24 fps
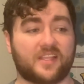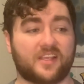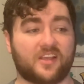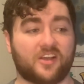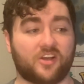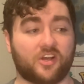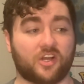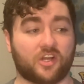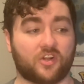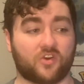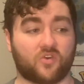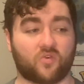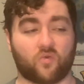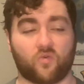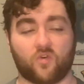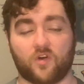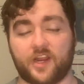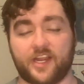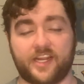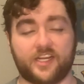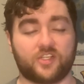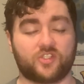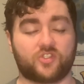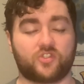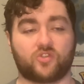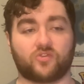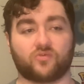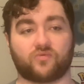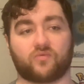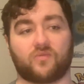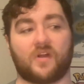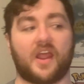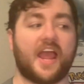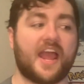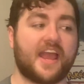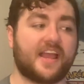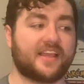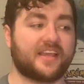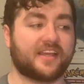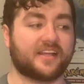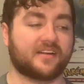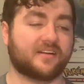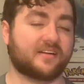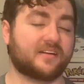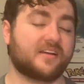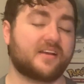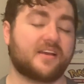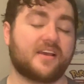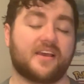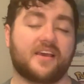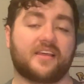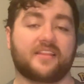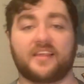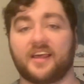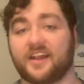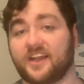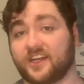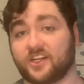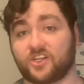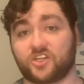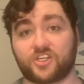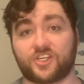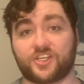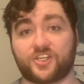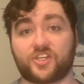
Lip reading: a great dragon that had